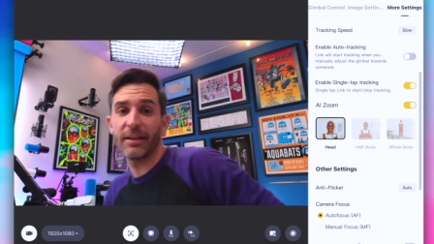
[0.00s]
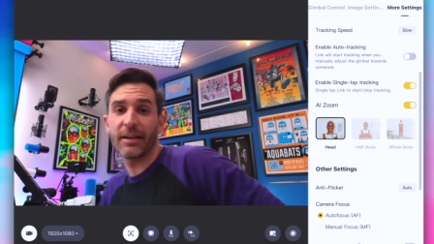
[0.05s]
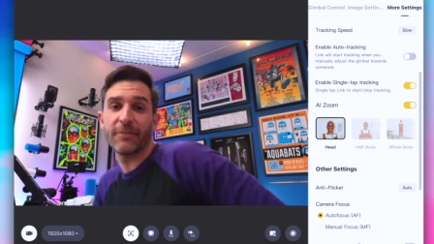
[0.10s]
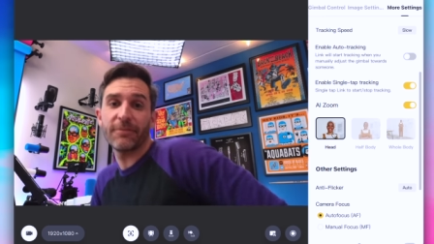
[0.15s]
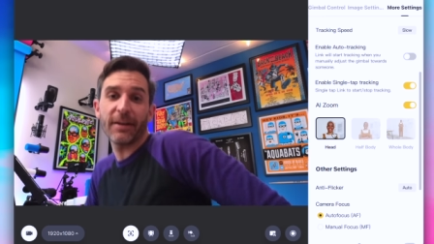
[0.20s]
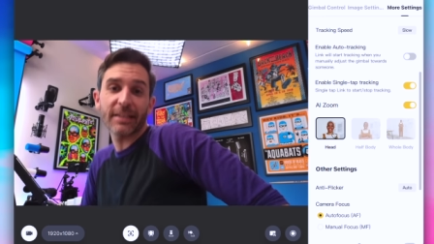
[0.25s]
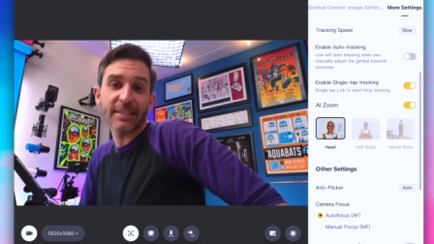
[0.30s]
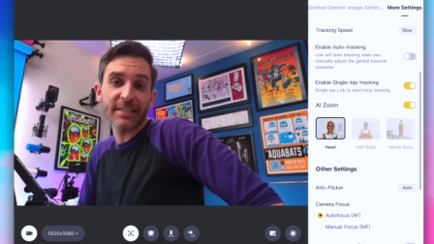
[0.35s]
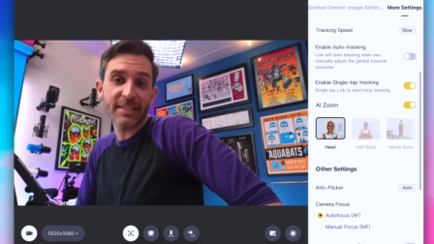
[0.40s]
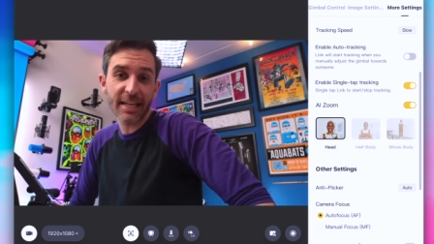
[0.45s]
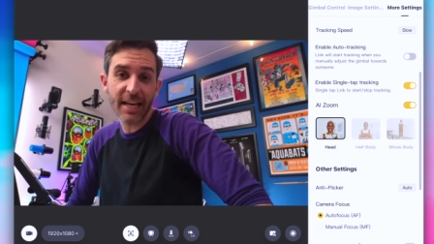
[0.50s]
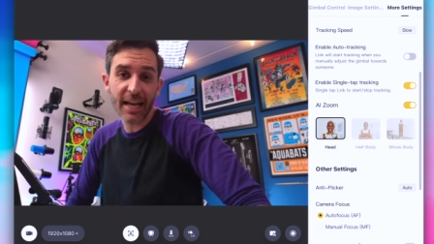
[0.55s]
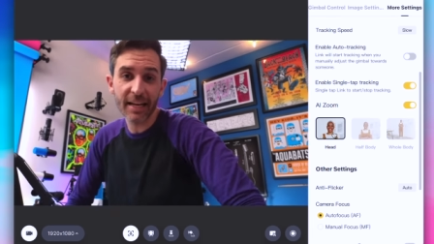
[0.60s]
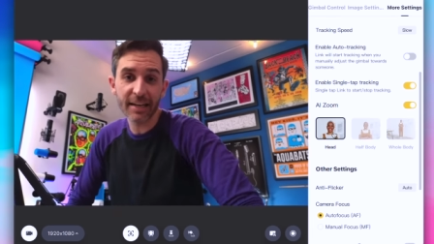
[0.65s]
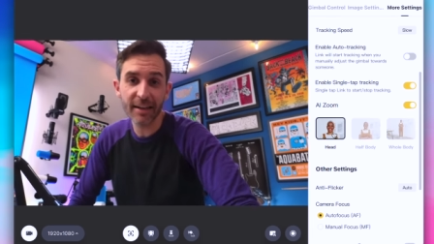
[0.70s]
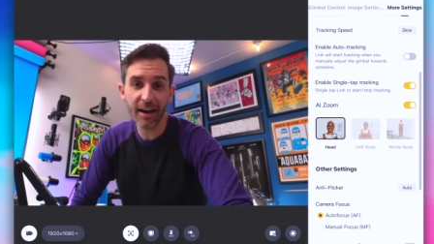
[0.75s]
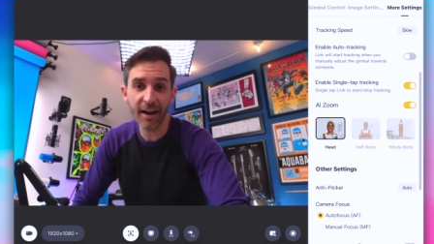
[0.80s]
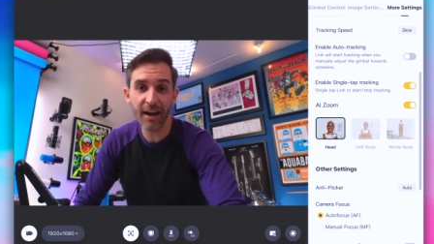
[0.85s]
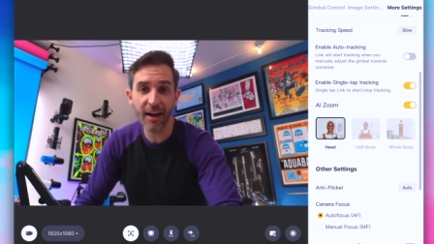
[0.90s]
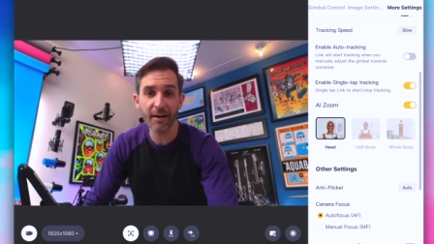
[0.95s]
And if I
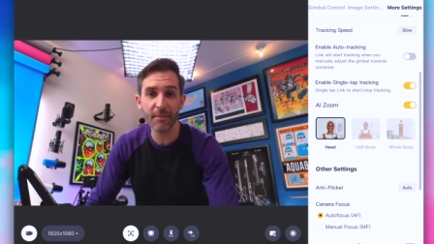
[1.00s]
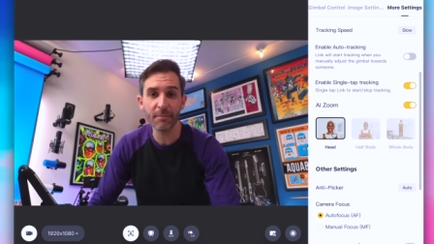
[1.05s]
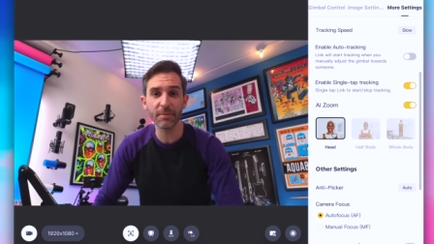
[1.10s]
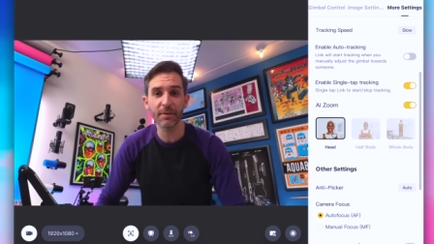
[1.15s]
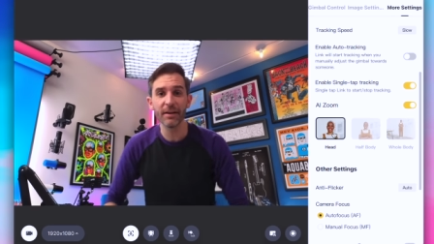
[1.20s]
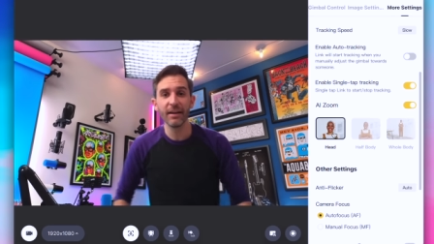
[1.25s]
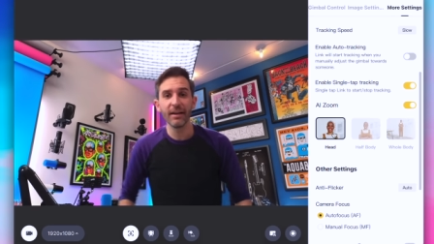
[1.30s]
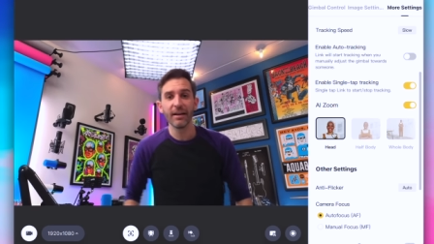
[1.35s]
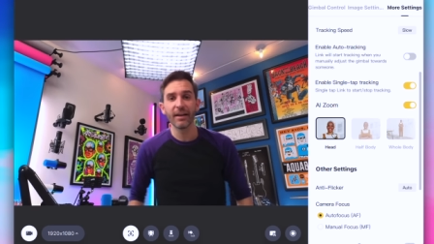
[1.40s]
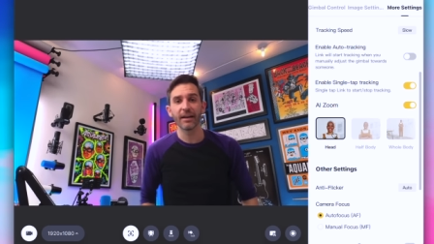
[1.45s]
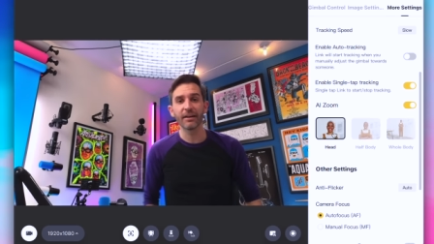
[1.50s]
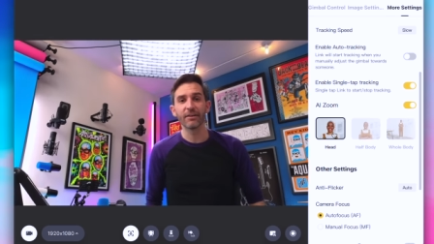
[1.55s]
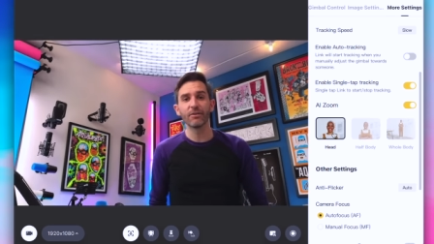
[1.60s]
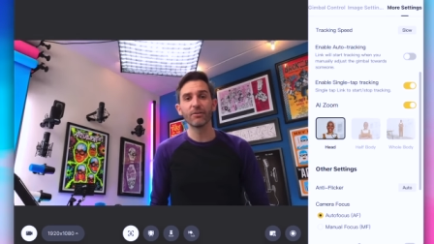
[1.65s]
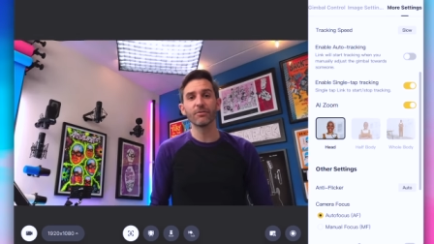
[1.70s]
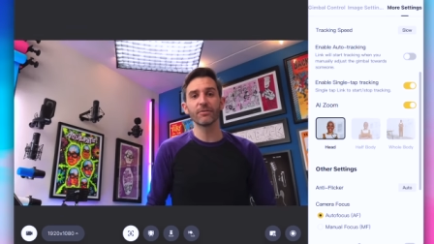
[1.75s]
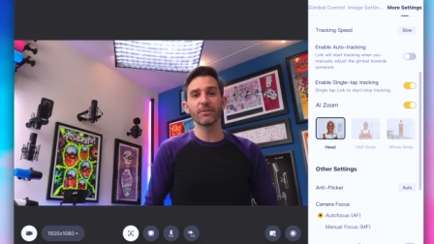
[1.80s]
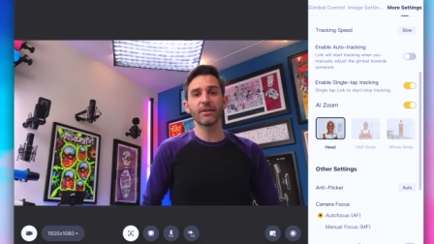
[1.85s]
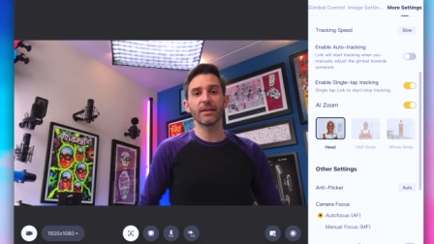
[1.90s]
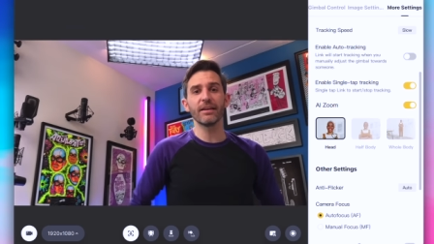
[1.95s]
stand up, and I
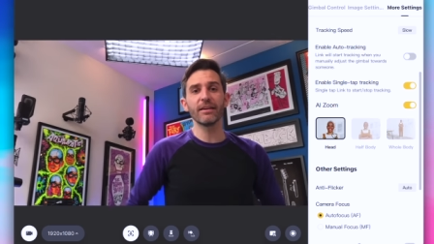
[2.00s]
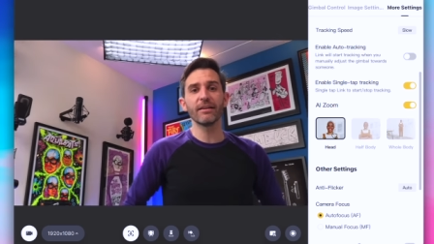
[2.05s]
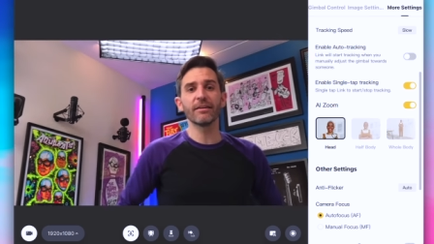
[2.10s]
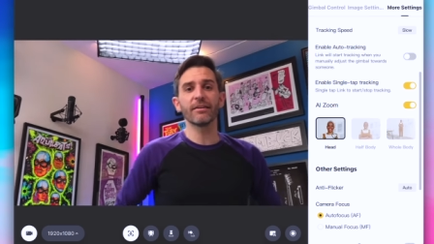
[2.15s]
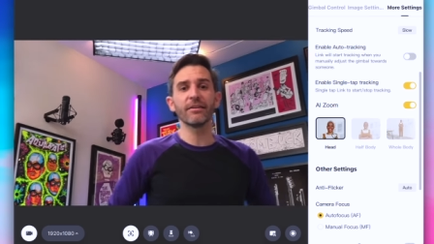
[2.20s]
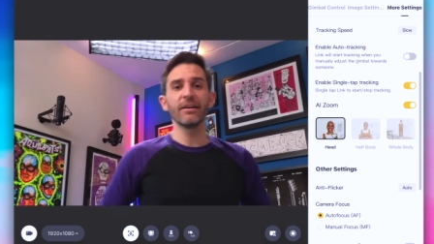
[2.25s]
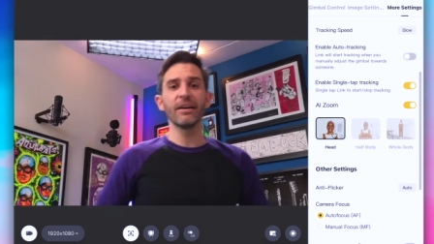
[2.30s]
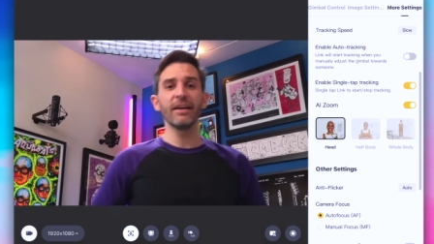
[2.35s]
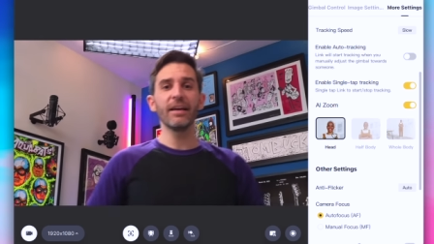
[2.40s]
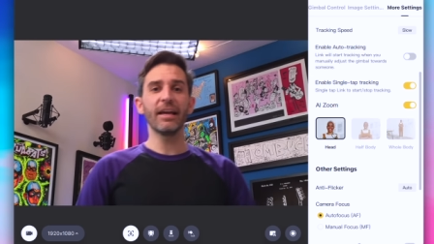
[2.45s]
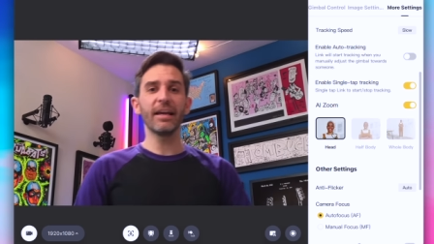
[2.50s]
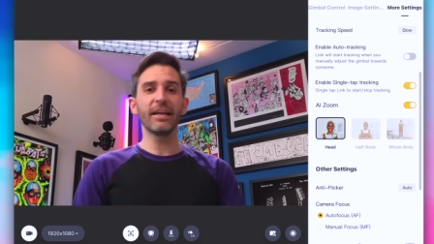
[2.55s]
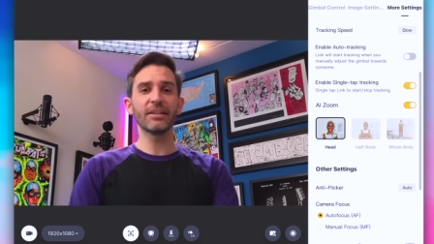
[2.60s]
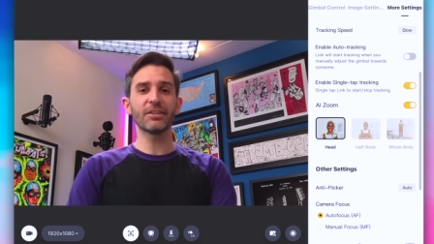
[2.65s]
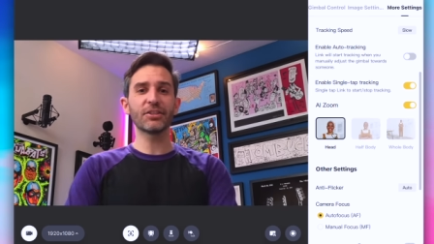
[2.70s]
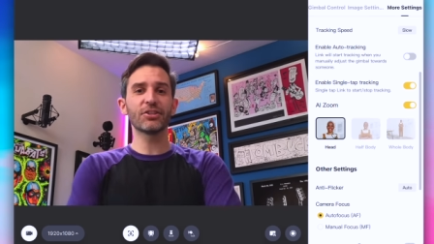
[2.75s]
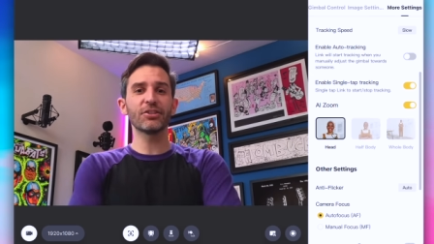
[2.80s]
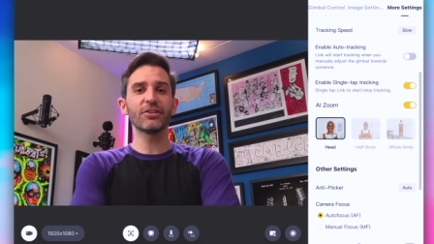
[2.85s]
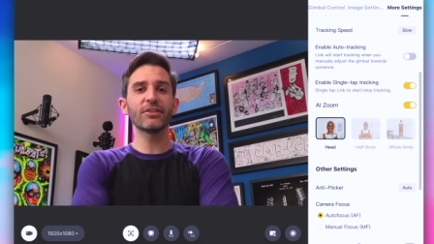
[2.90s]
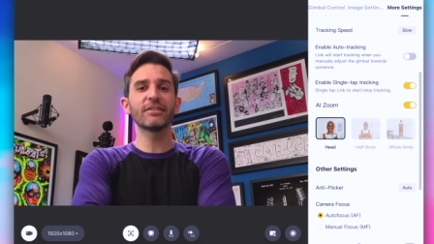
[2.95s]
go over here, it
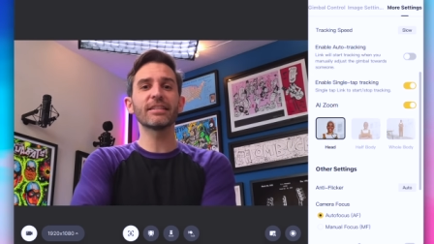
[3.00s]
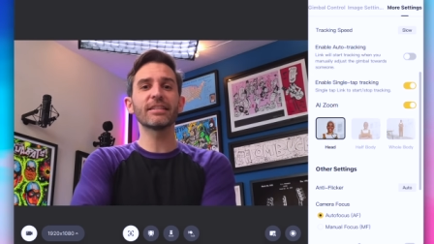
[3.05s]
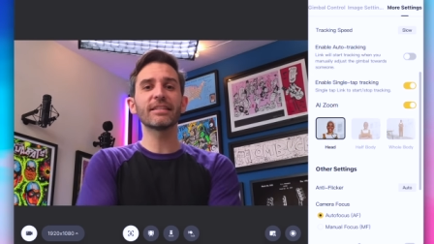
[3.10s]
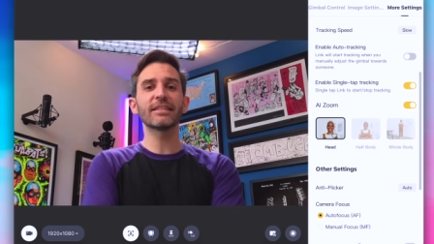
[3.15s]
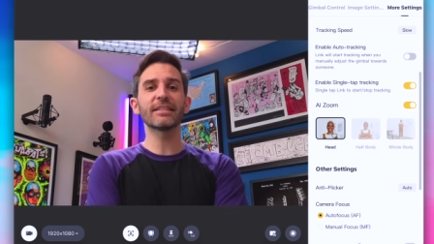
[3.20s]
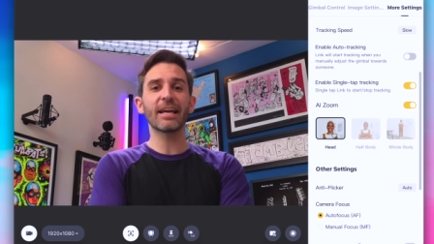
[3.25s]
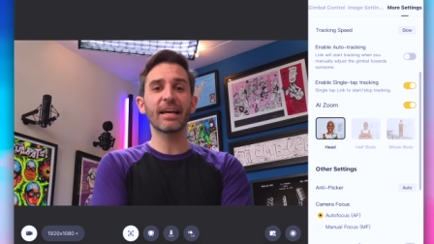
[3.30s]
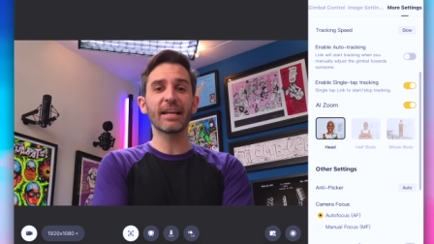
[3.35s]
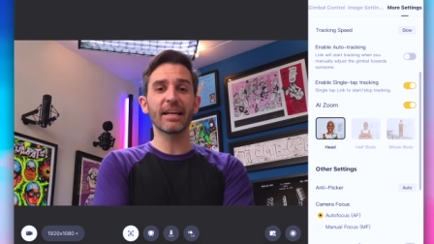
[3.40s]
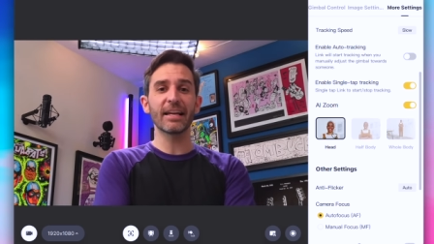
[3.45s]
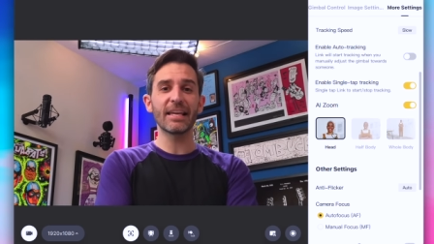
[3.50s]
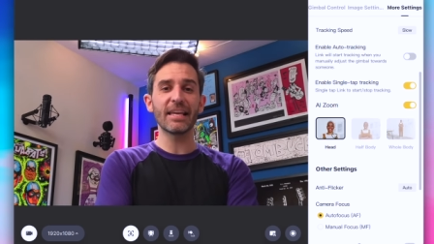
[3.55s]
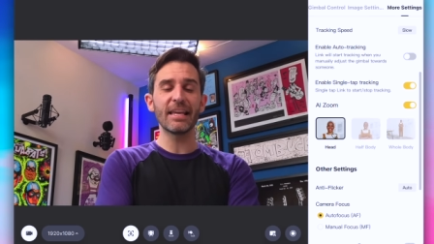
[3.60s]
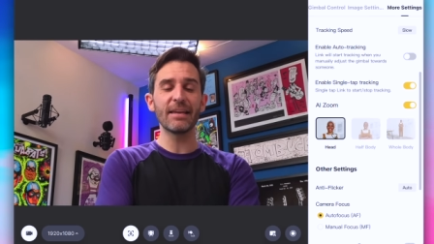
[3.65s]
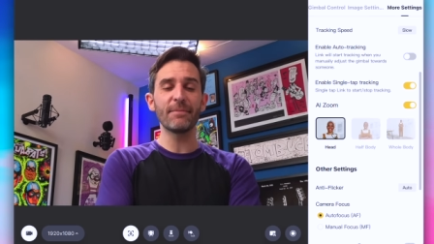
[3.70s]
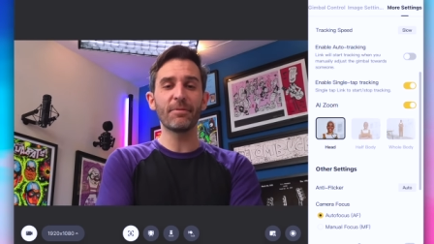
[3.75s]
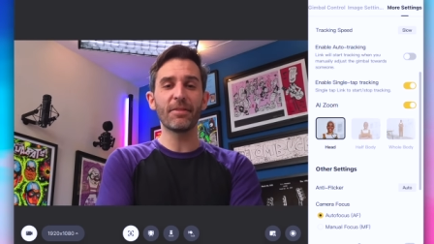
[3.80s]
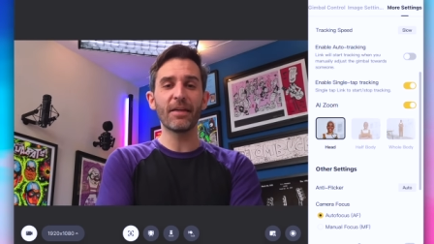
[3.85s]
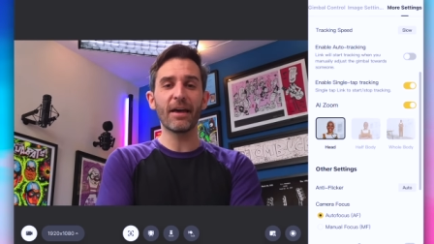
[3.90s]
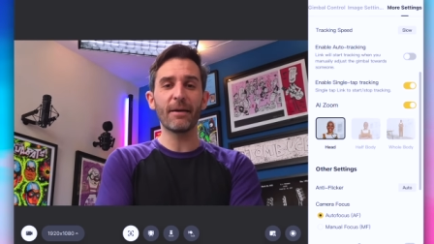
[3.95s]
should just kind of
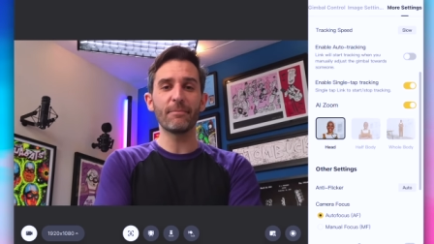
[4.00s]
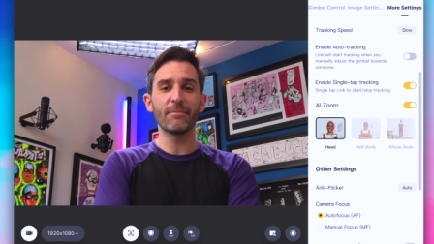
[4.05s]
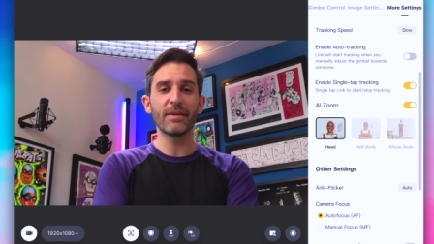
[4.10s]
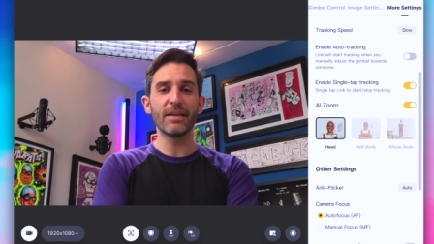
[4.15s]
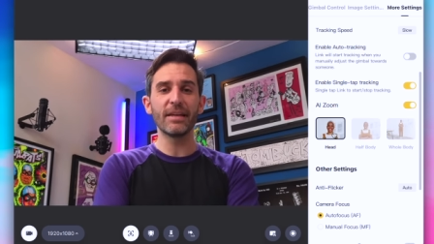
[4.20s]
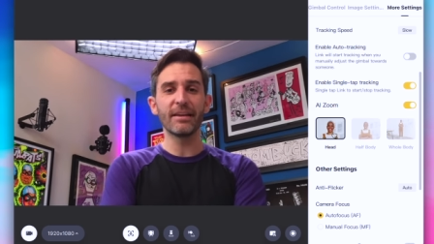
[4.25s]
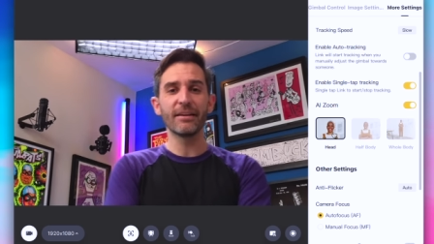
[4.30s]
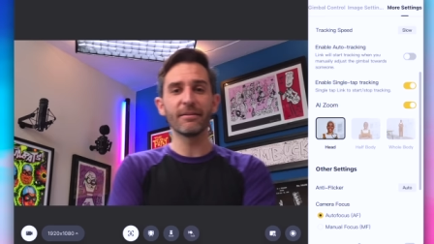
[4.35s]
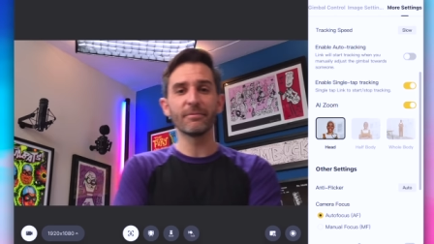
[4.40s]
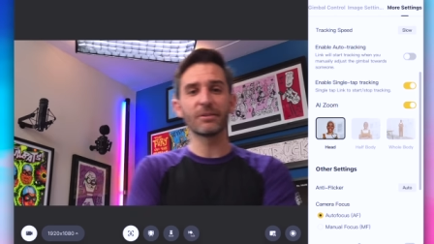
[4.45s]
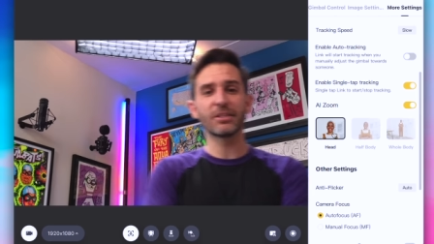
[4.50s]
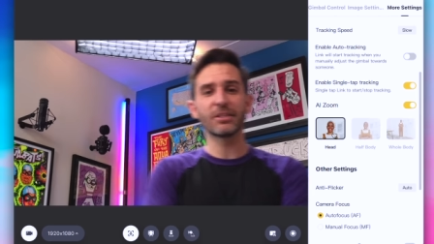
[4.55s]
keep that medium